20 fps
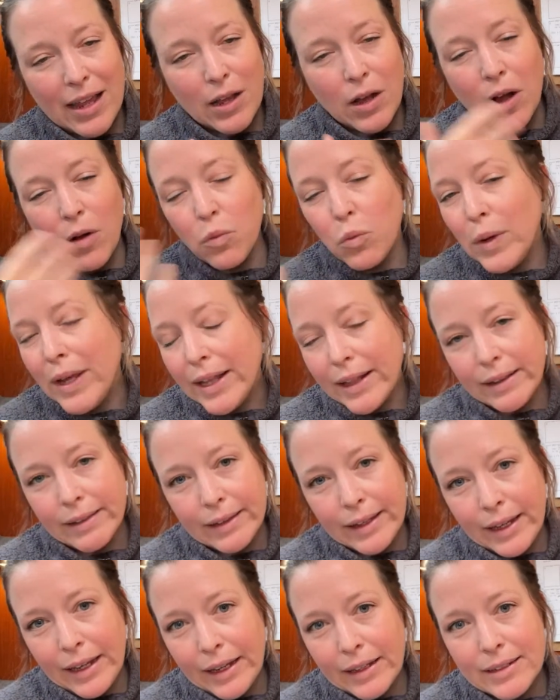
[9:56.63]
a
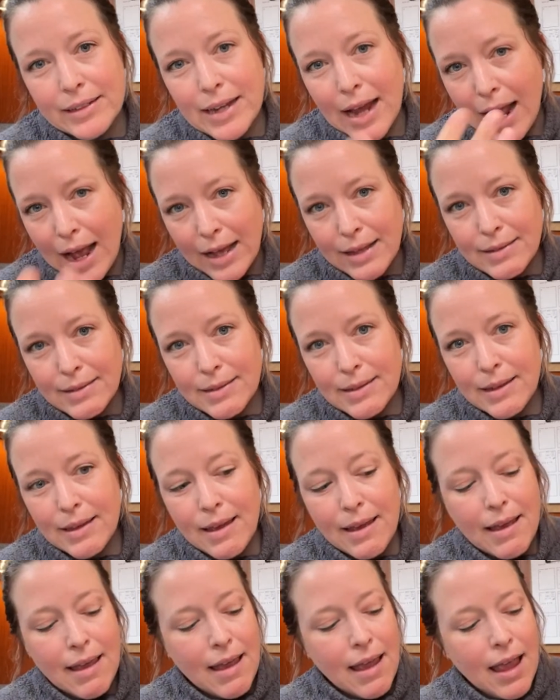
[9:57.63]
weekly task
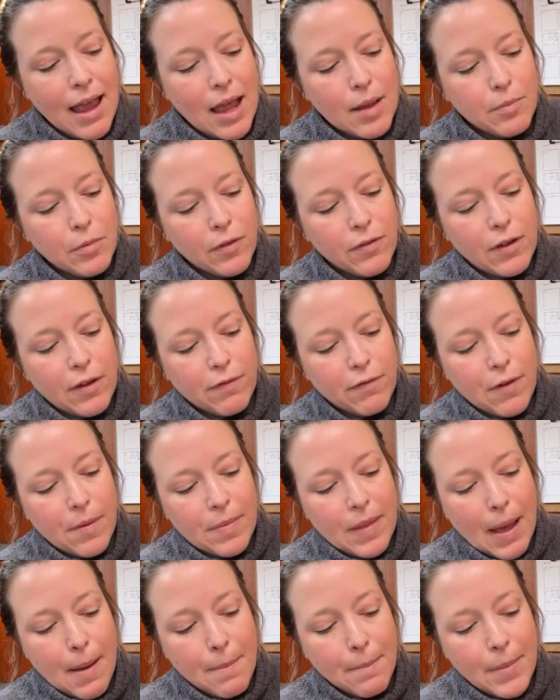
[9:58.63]
and move it from
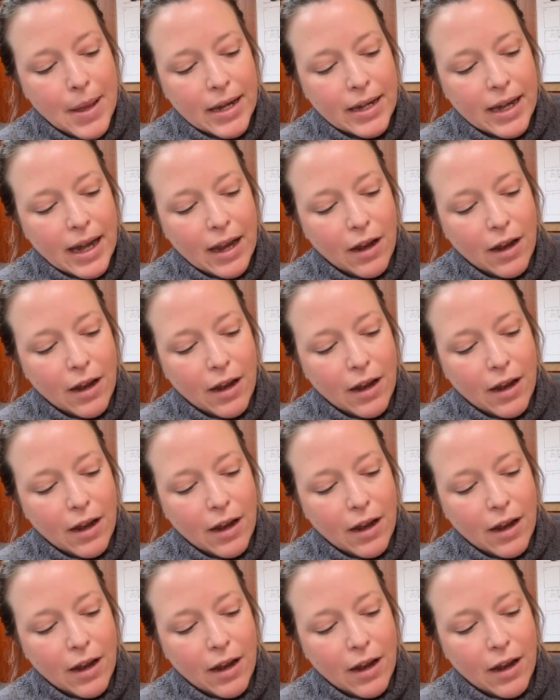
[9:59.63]
that Monday